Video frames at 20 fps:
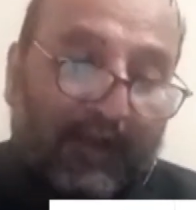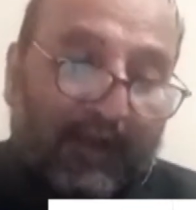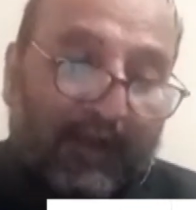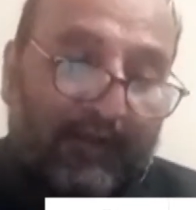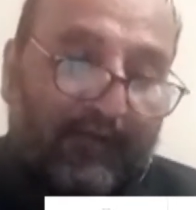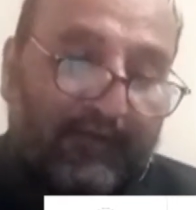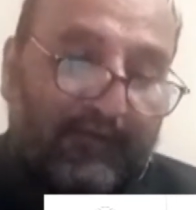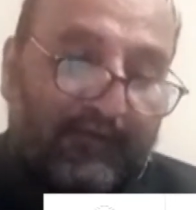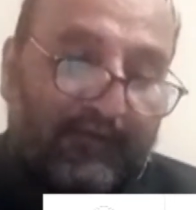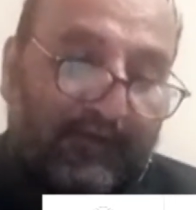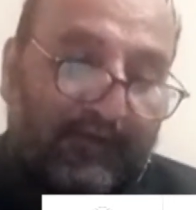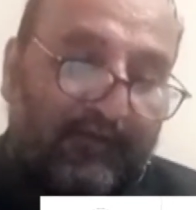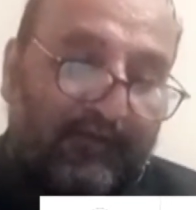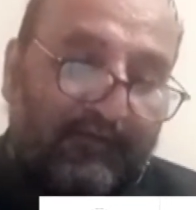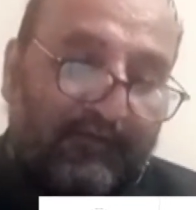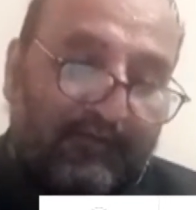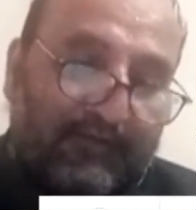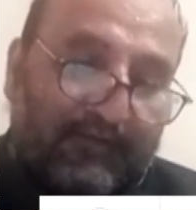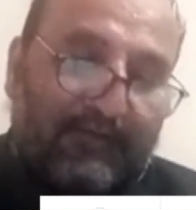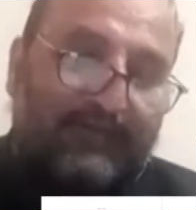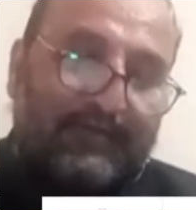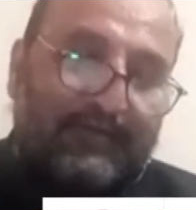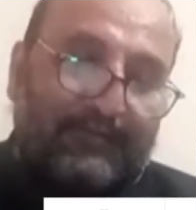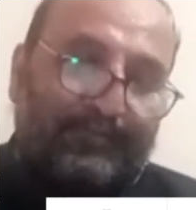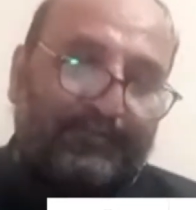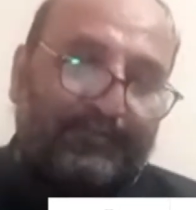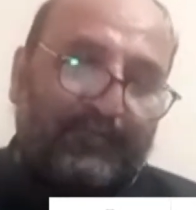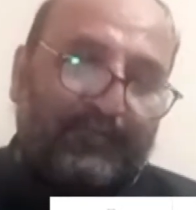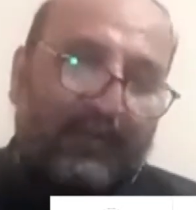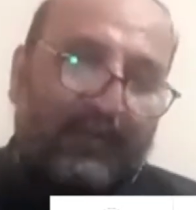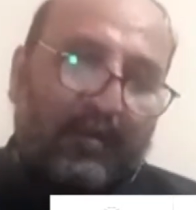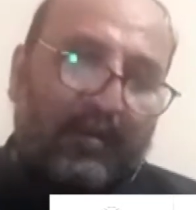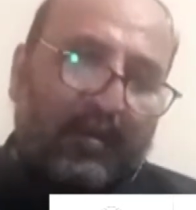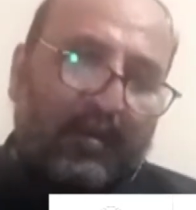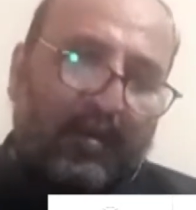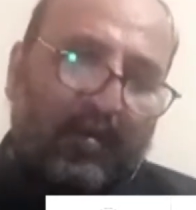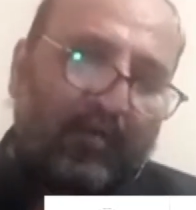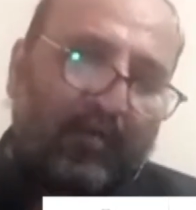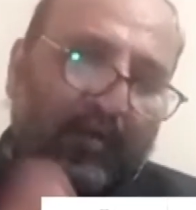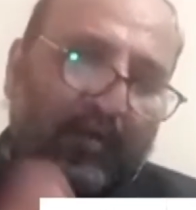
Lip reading: vision is required, and